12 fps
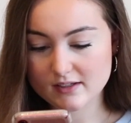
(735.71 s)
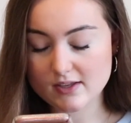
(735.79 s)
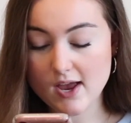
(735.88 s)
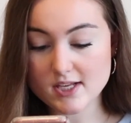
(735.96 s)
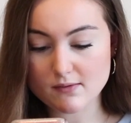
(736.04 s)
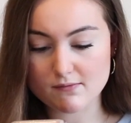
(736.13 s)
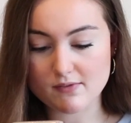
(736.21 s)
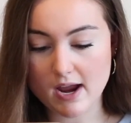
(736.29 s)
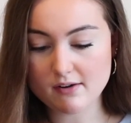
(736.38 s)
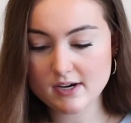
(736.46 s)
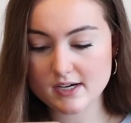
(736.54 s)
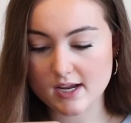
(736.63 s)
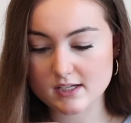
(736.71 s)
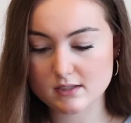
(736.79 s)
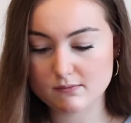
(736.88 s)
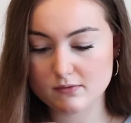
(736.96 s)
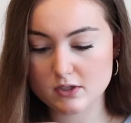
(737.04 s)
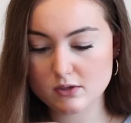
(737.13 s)
It has a very
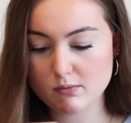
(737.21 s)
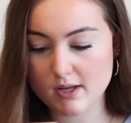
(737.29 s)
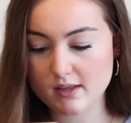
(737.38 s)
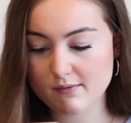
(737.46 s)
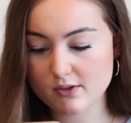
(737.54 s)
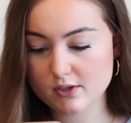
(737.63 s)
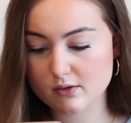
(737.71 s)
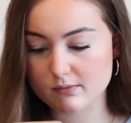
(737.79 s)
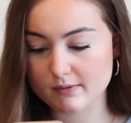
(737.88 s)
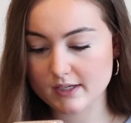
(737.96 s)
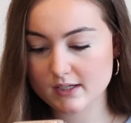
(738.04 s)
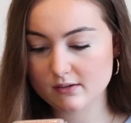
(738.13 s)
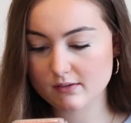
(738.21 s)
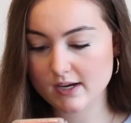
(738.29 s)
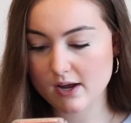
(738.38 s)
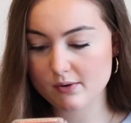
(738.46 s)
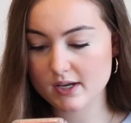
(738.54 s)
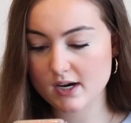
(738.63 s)
nice view. I love all the greenery
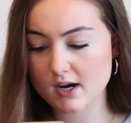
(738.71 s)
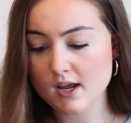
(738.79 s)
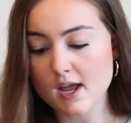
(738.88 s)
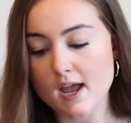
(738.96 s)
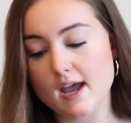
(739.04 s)
out here.